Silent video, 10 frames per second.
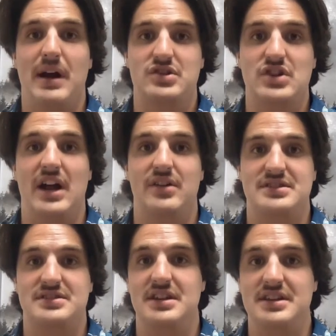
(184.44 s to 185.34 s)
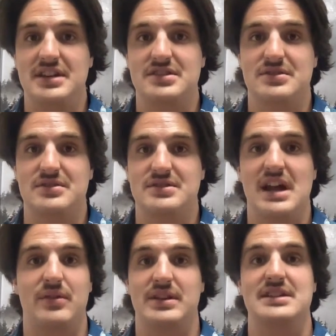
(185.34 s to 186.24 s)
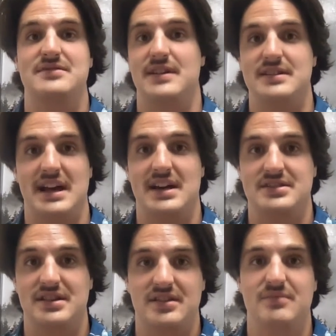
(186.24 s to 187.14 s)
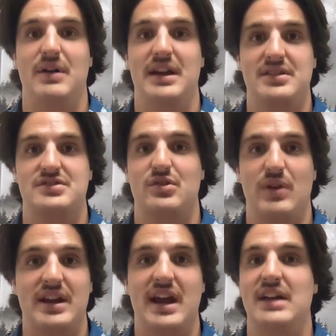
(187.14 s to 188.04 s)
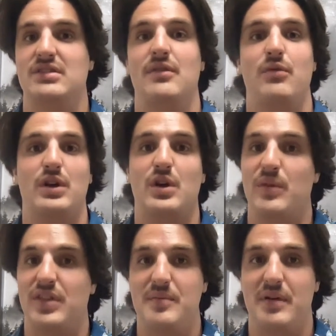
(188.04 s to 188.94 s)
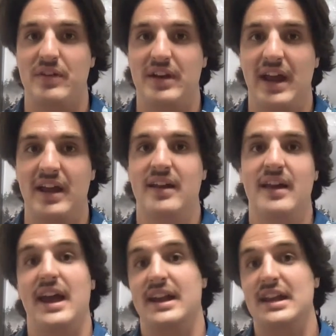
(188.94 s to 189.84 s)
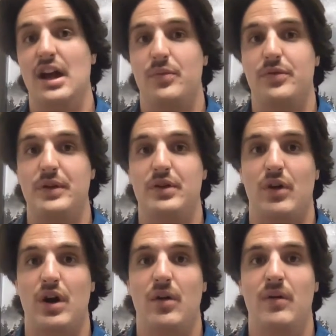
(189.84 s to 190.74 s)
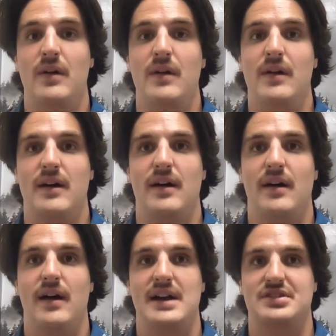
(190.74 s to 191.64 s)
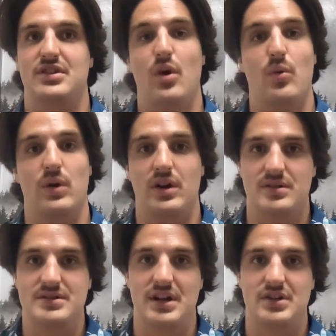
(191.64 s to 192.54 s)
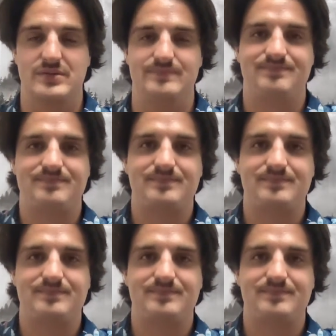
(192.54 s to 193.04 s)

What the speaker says: Mike Giles is the dean of students now, and he is fantastic. Mike is a great guy. I love working with him every day, and he helps me grow as a coworker and such.